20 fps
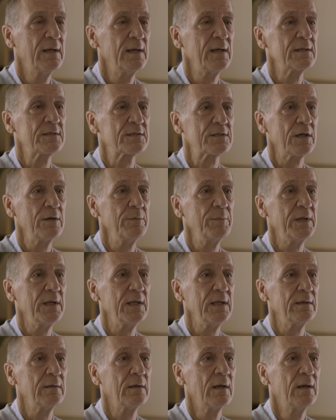as so
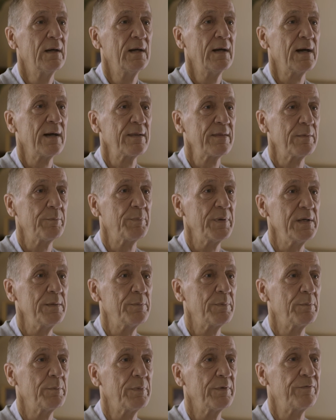many other
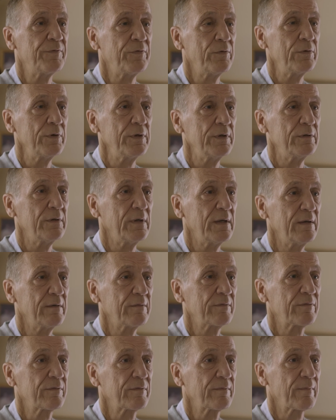people before you have.